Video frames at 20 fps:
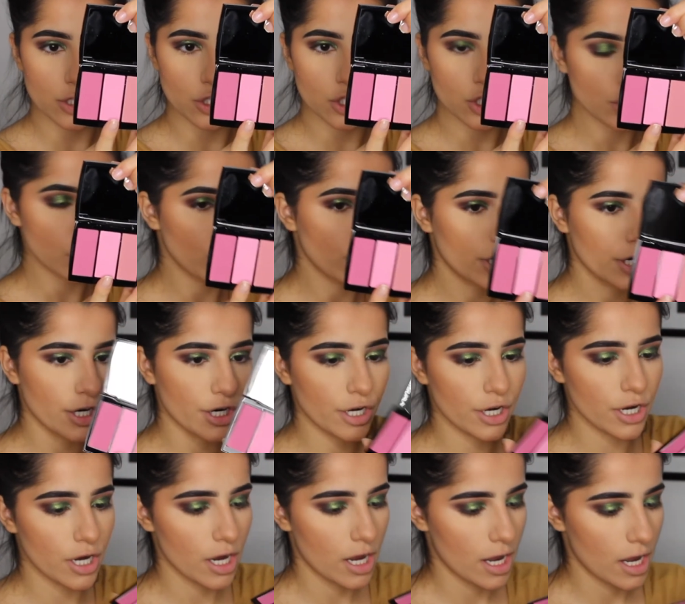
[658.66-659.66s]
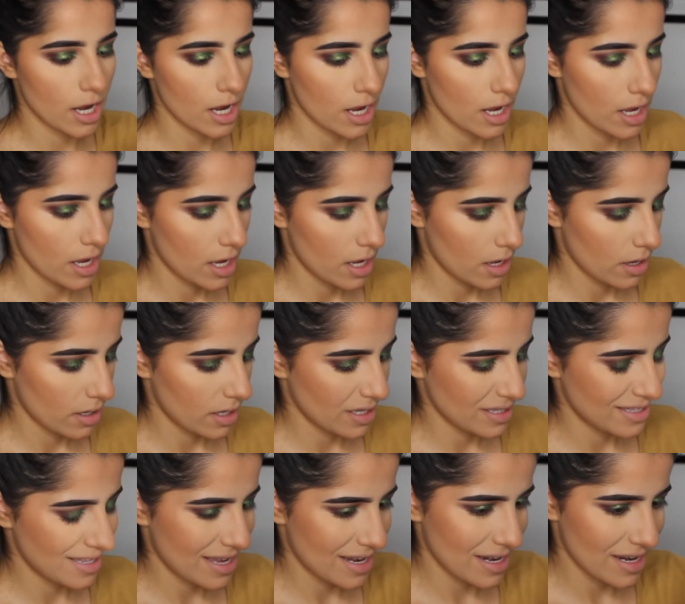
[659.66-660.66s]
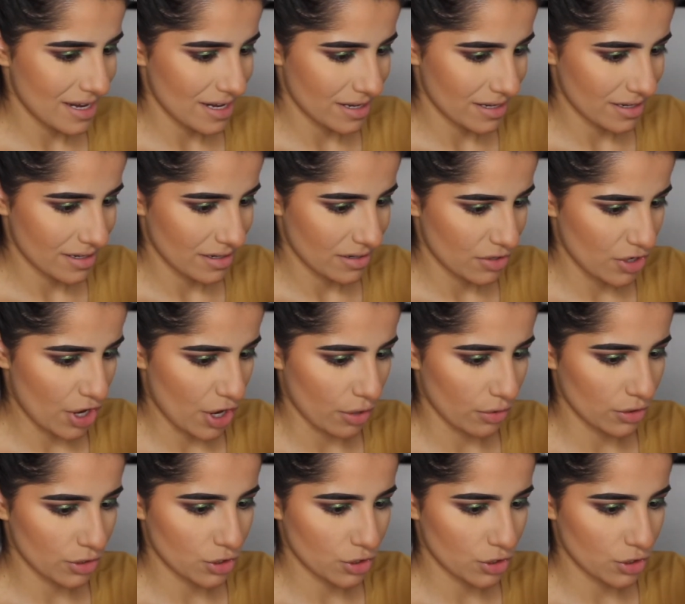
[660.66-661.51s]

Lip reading: and Sugar. Is that it? No,